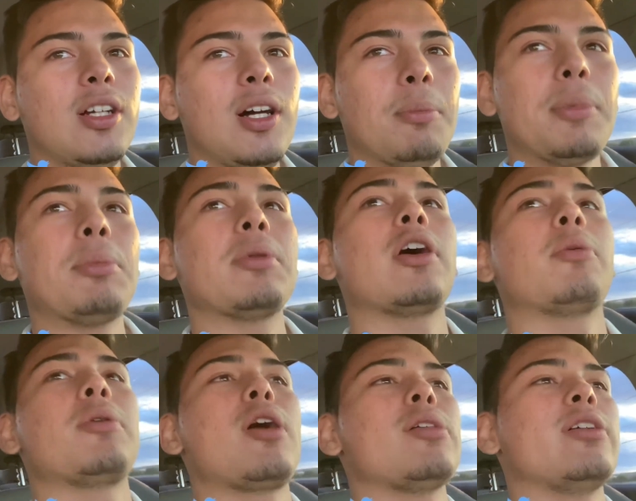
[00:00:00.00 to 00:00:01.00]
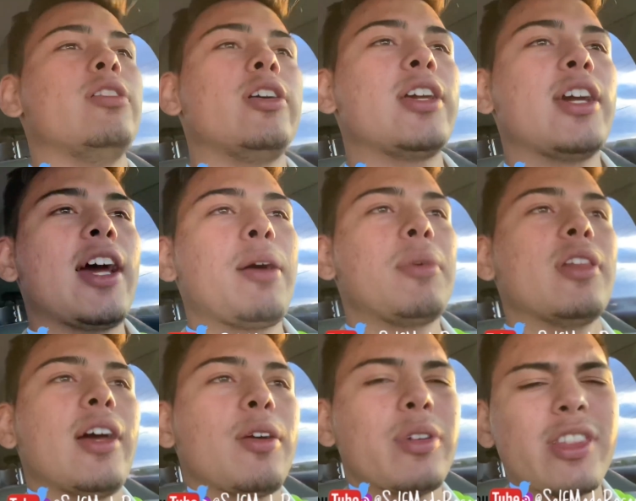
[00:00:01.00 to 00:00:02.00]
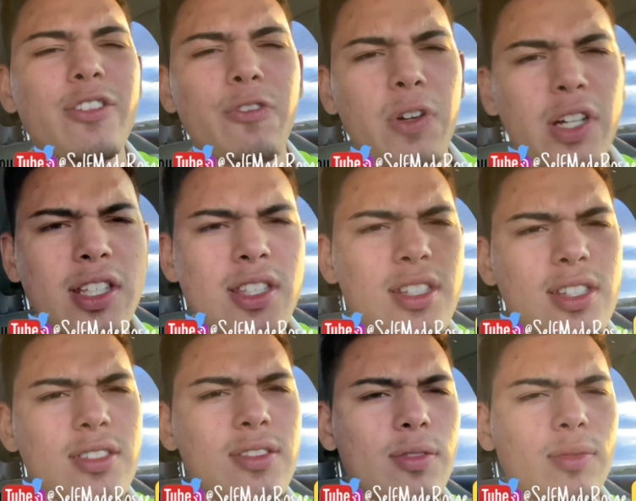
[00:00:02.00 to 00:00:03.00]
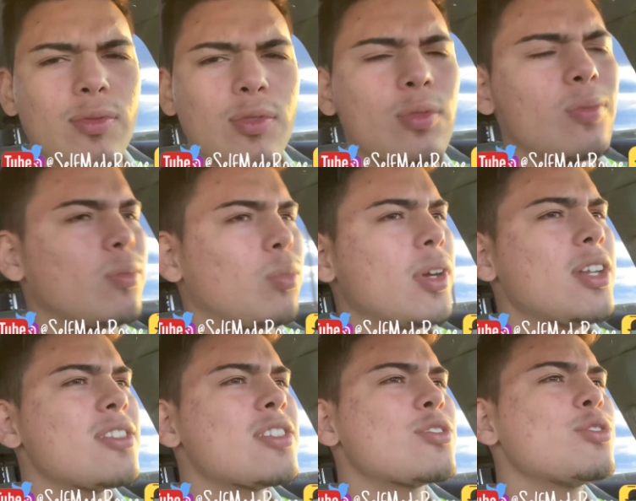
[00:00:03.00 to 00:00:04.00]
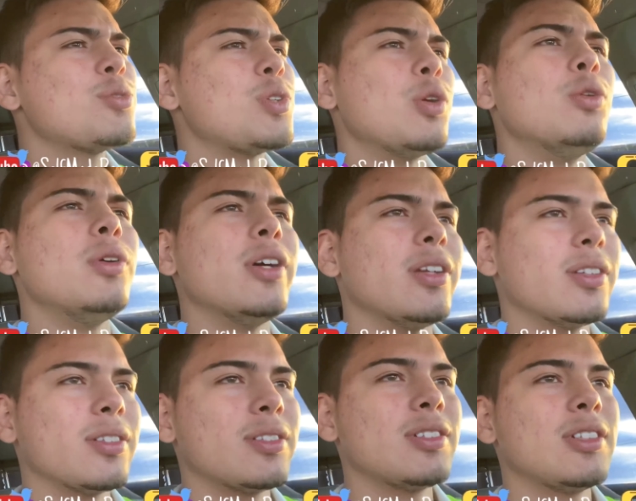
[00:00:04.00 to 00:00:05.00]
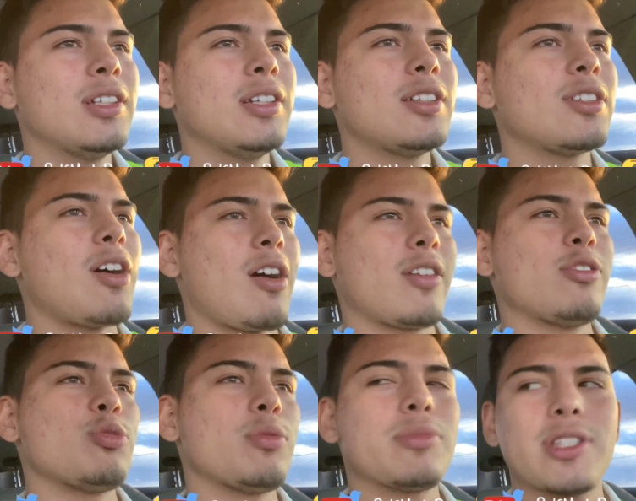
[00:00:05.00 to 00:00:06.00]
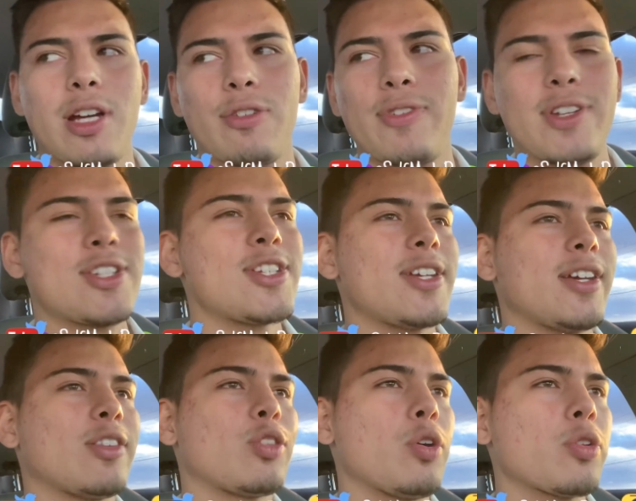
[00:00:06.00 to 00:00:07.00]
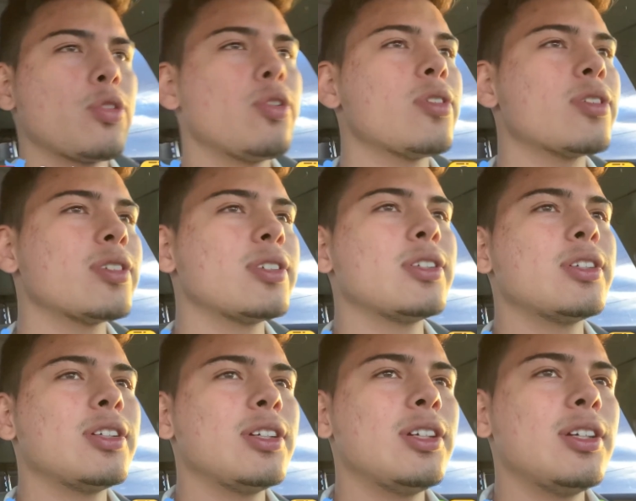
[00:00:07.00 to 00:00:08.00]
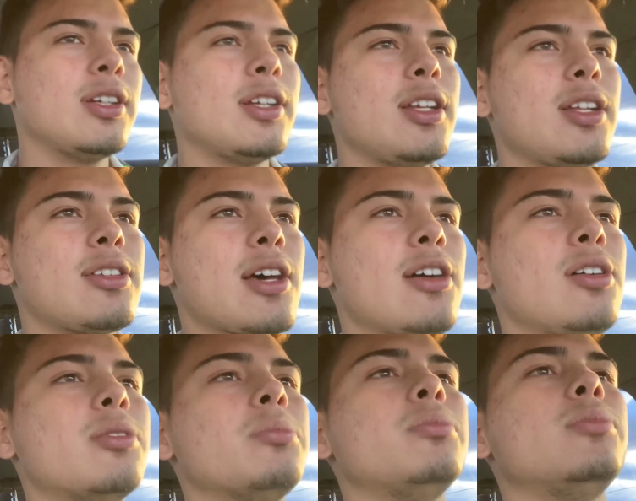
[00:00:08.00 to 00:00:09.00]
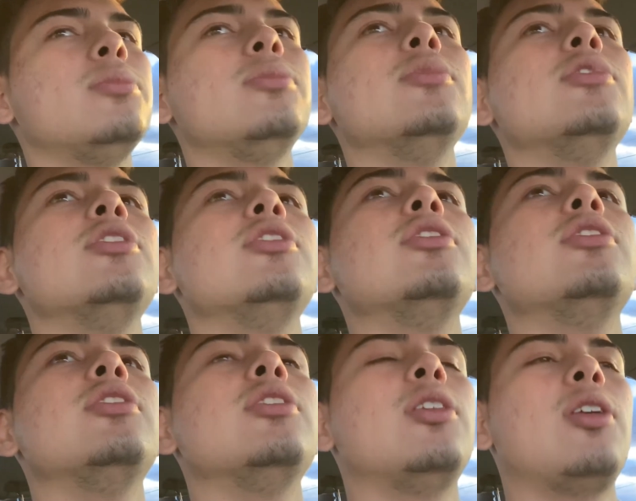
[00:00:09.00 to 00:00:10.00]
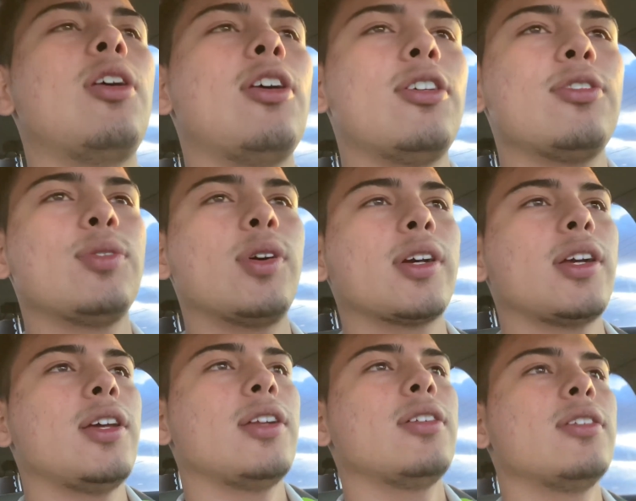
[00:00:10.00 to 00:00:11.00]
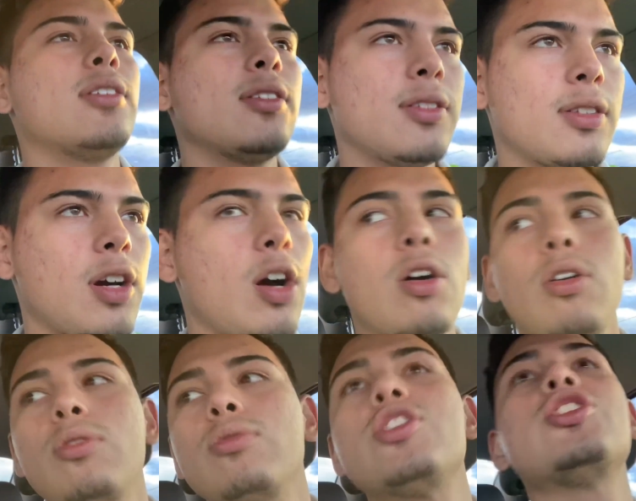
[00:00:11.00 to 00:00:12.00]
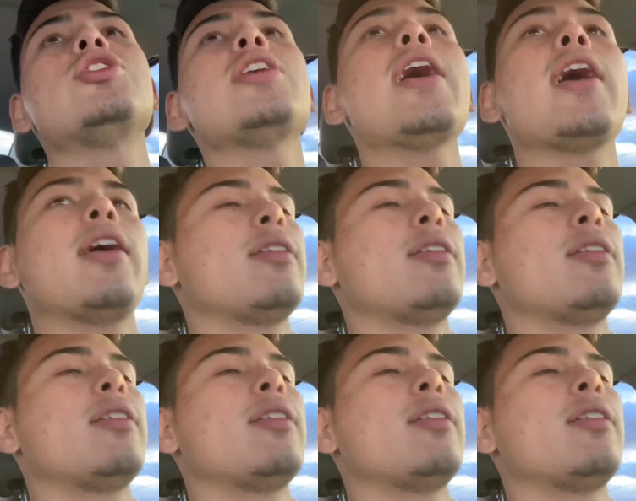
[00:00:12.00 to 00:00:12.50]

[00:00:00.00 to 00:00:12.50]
People are probably looking at me like, what the fuck is this? What is this dude doing? Talking to himself and shit. Don't he needs help? Oh, fuck it. Oh, shit.